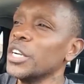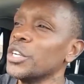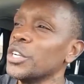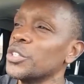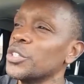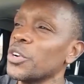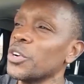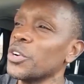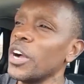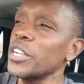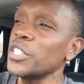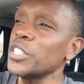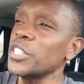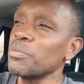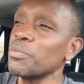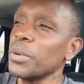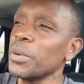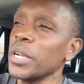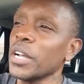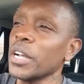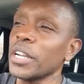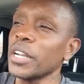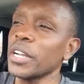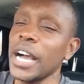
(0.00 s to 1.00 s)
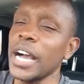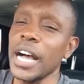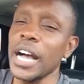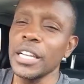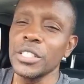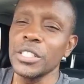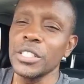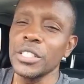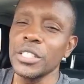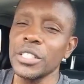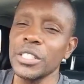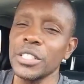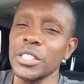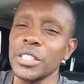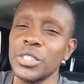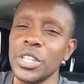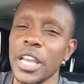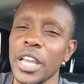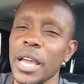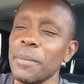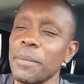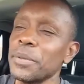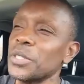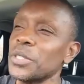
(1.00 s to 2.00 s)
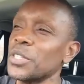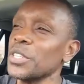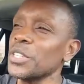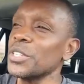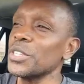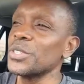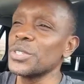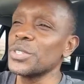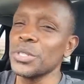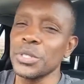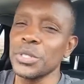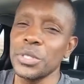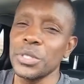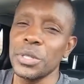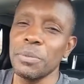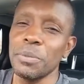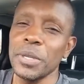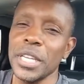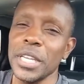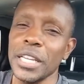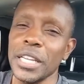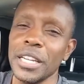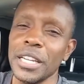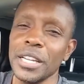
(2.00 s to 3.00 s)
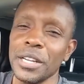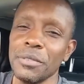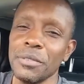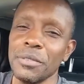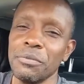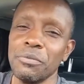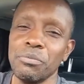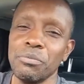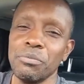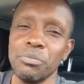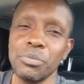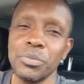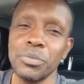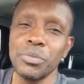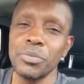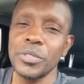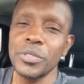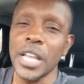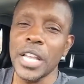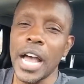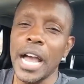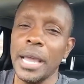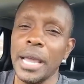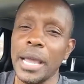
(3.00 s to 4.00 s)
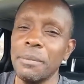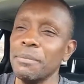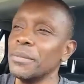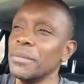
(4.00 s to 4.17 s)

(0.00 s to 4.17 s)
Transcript: drugs have been on college campuses since the beginning of time.